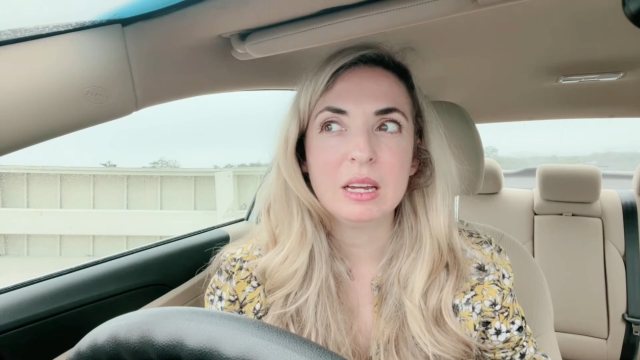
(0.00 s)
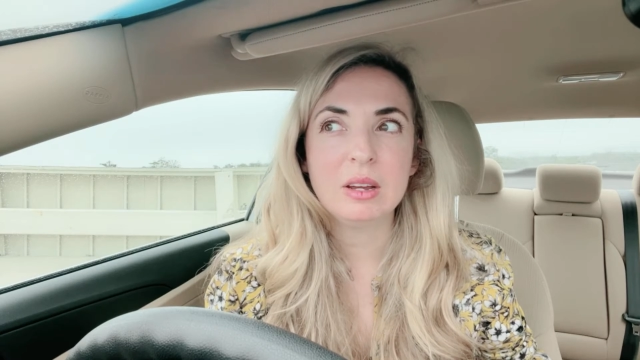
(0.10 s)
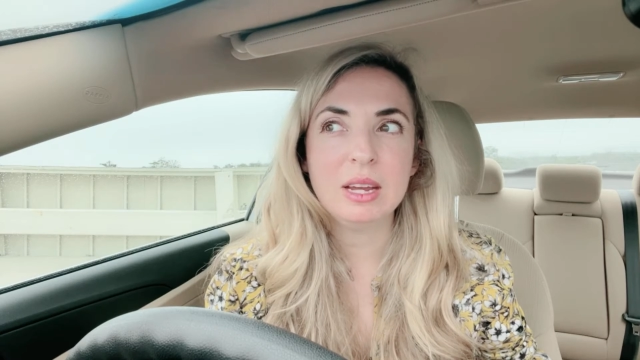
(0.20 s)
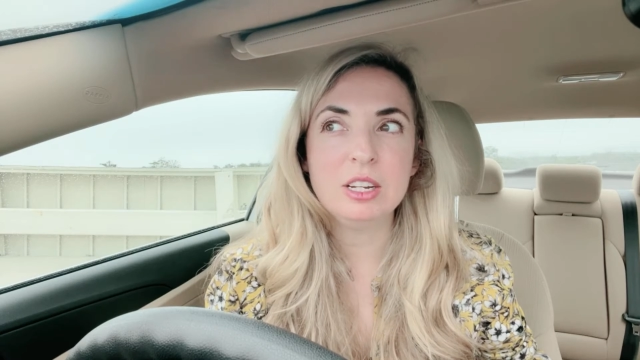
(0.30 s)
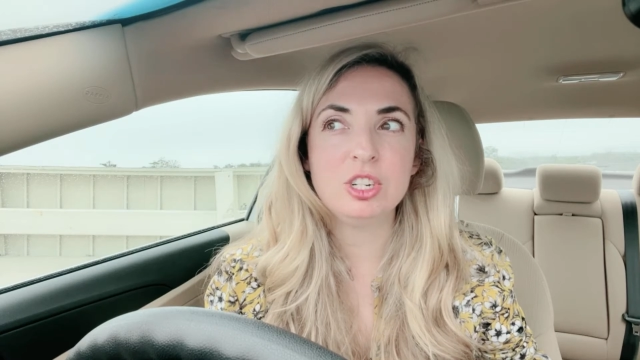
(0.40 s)

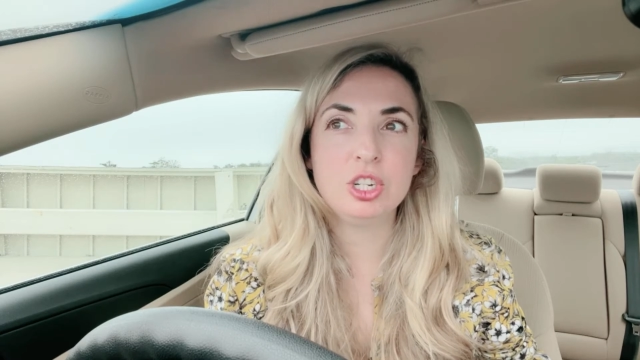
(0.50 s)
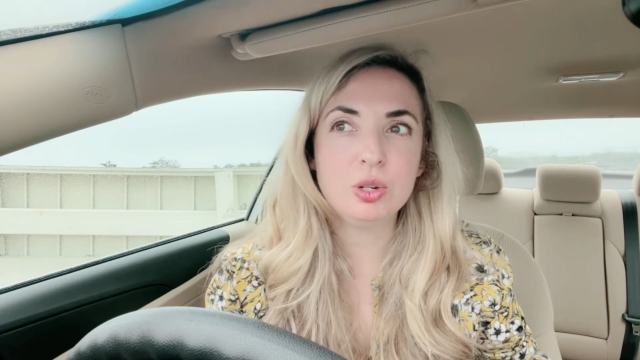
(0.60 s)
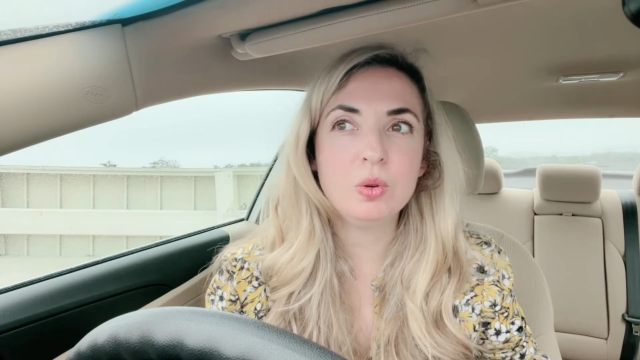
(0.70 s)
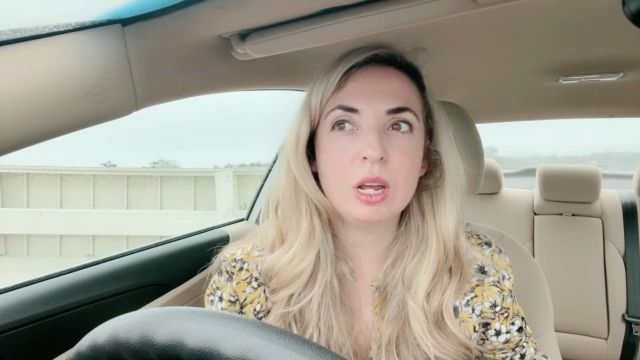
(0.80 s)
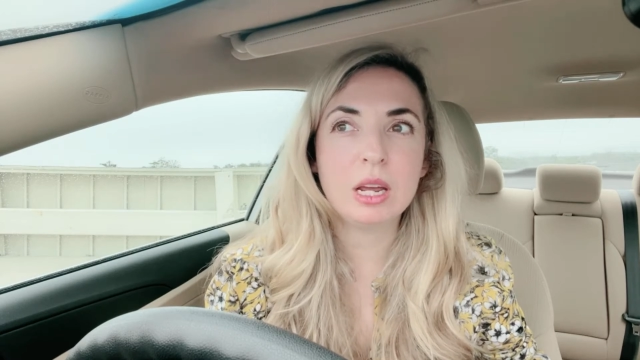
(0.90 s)
in
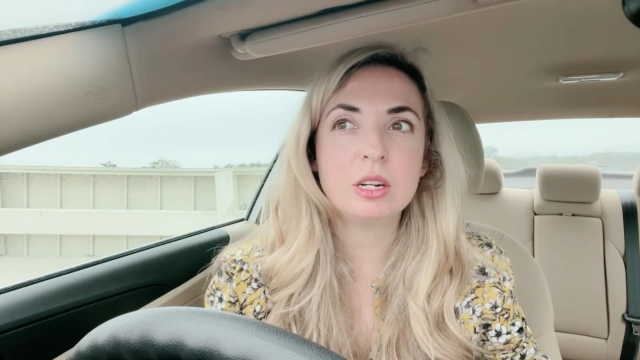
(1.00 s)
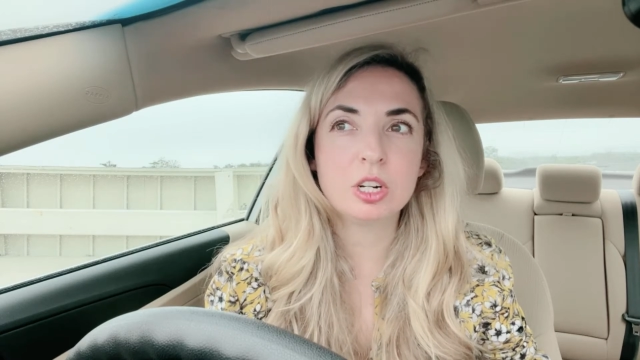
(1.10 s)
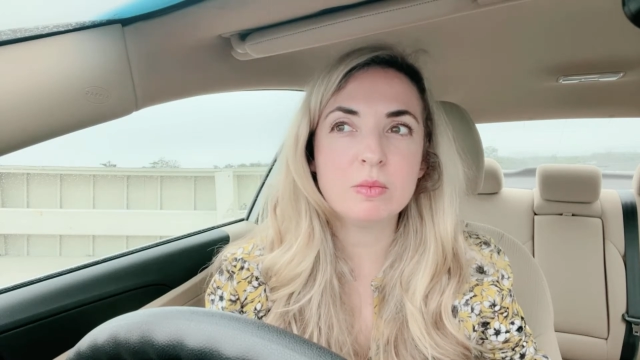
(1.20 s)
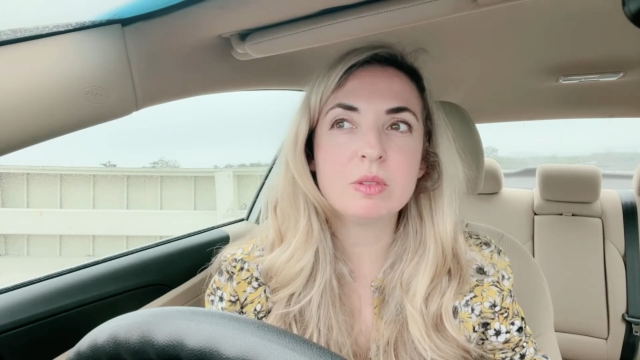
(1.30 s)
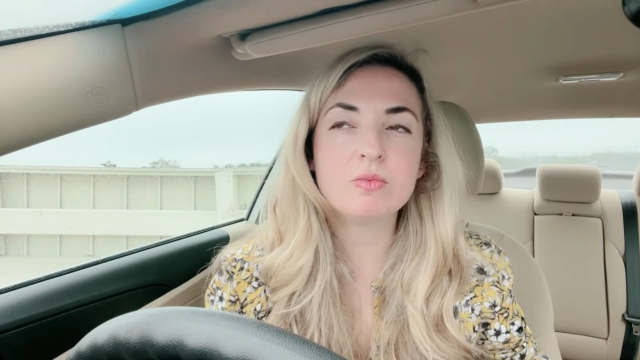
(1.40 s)

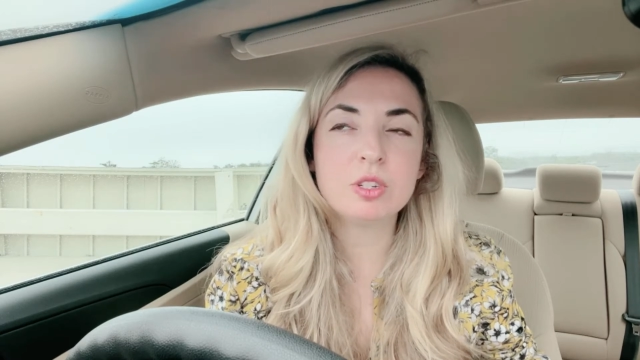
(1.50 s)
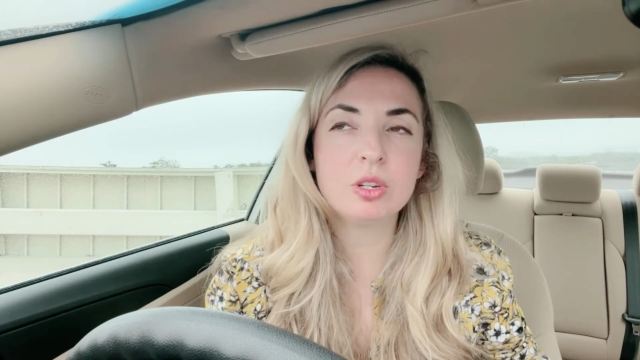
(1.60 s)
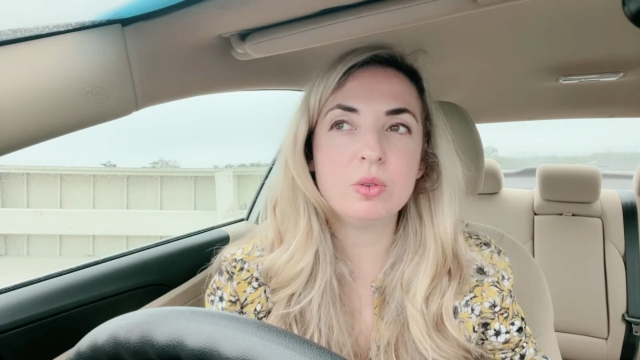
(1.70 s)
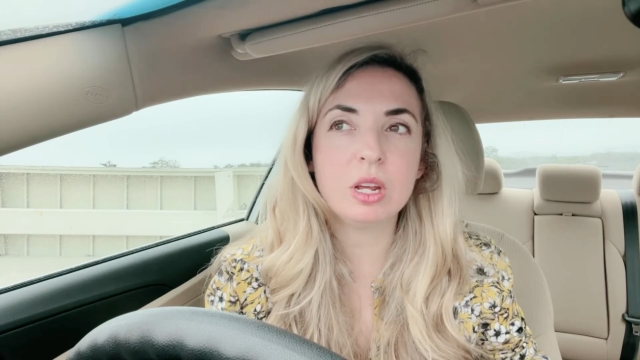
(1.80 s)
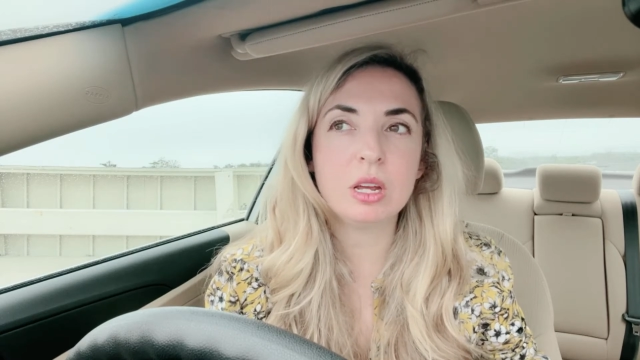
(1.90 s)
terms of
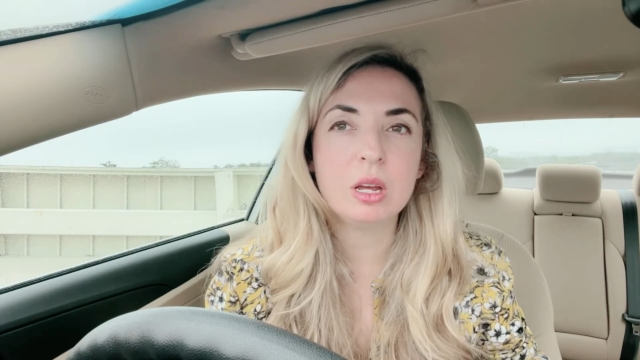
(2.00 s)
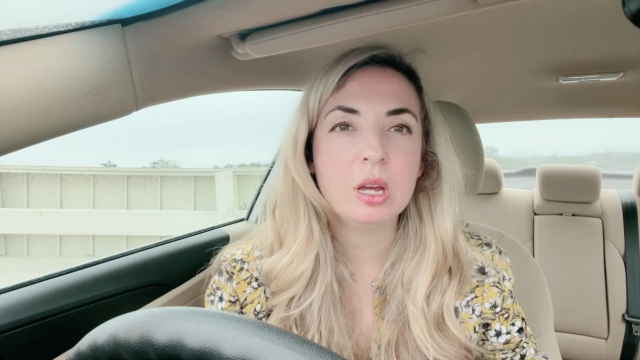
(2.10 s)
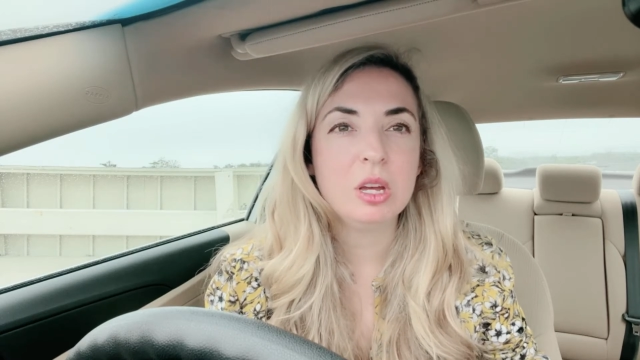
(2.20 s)
tuning.